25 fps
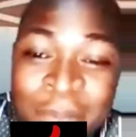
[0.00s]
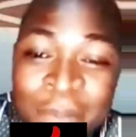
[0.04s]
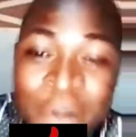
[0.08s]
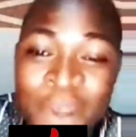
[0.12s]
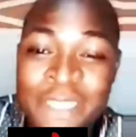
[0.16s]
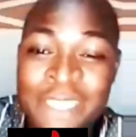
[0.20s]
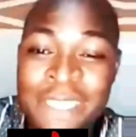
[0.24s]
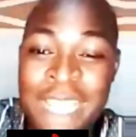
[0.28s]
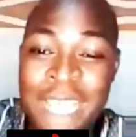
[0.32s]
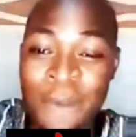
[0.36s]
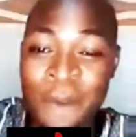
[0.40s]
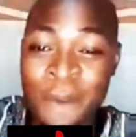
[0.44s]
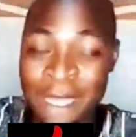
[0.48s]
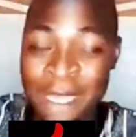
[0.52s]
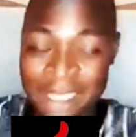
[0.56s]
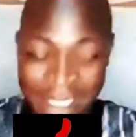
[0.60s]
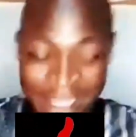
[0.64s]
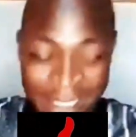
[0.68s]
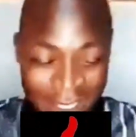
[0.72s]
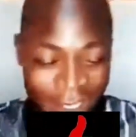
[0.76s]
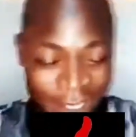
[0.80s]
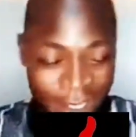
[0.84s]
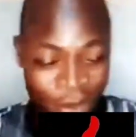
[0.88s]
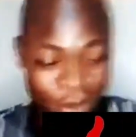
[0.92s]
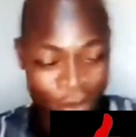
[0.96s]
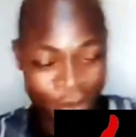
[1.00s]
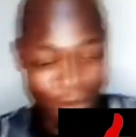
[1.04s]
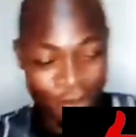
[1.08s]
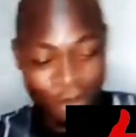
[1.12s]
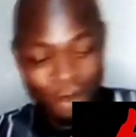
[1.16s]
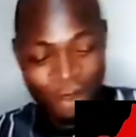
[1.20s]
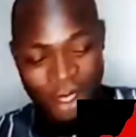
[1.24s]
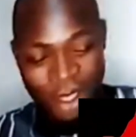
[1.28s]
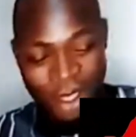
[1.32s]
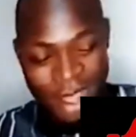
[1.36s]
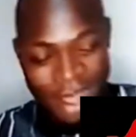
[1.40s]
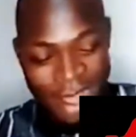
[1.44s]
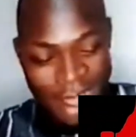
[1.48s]
bust our secret.
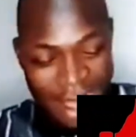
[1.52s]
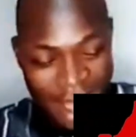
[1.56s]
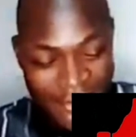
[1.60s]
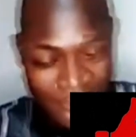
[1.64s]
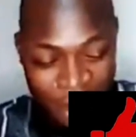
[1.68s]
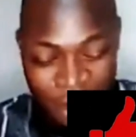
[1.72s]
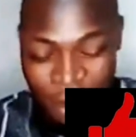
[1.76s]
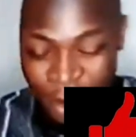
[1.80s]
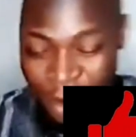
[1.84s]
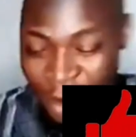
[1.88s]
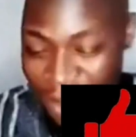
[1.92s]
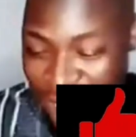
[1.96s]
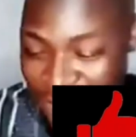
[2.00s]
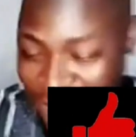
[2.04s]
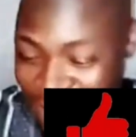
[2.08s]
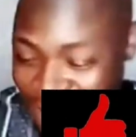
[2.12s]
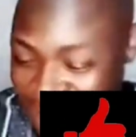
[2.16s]
I don't